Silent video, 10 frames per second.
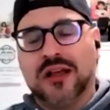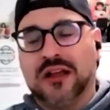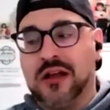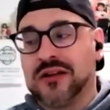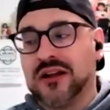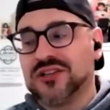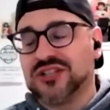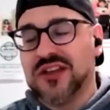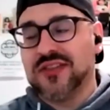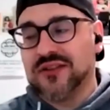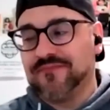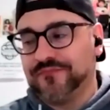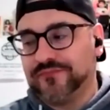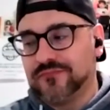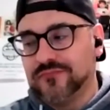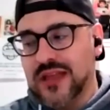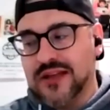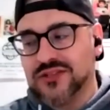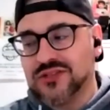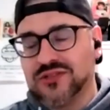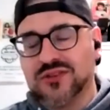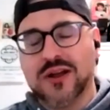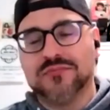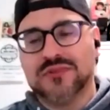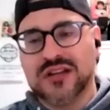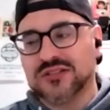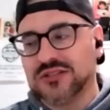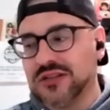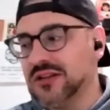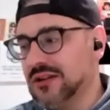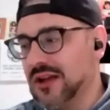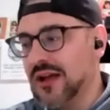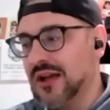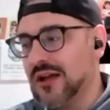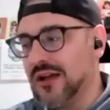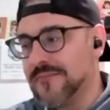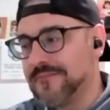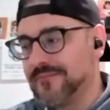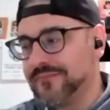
I, I got to say that that stood up nicely. Uh,